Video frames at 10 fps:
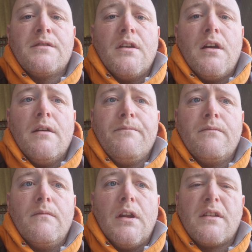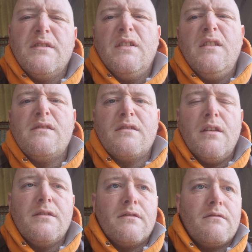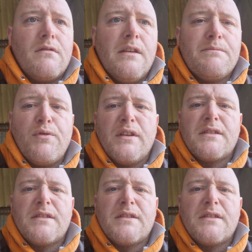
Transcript: you know, because he's pretty